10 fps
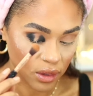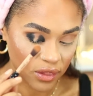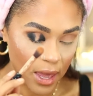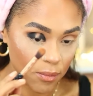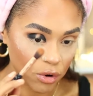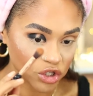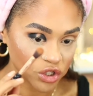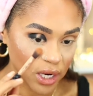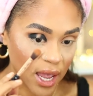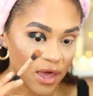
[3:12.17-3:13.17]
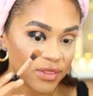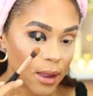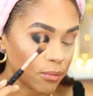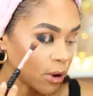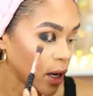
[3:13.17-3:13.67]
that brush that I had,
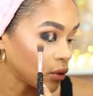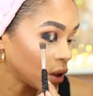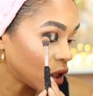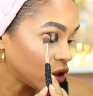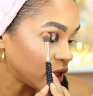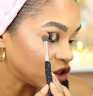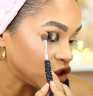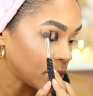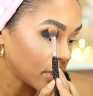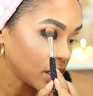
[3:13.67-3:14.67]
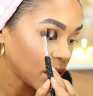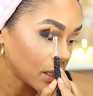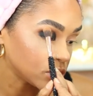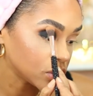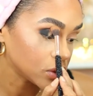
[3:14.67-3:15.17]
that brown color, that G Money, and
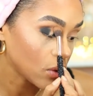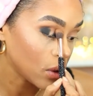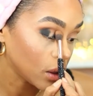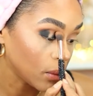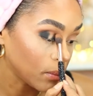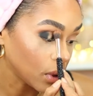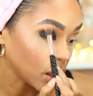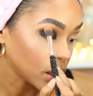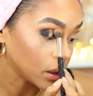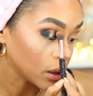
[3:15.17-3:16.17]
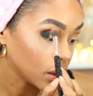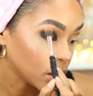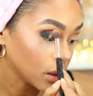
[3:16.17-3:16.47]
I'm just going to blend